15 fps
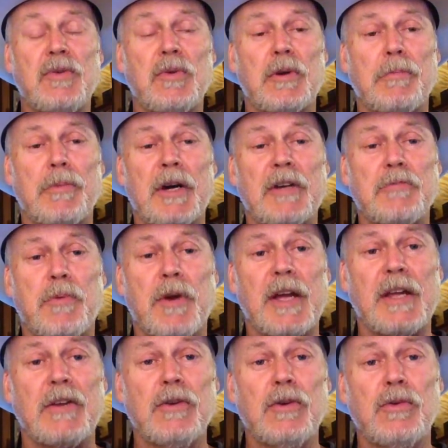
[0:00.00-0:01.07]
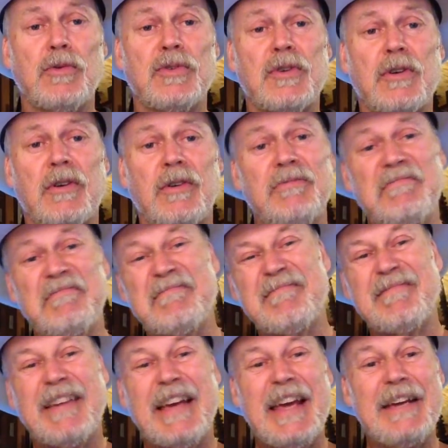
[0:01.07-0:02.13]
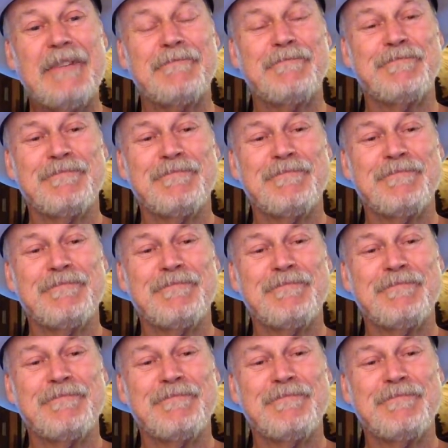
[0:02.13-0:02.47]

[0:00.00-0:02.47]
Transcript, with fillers: 200 bucks brand new so eh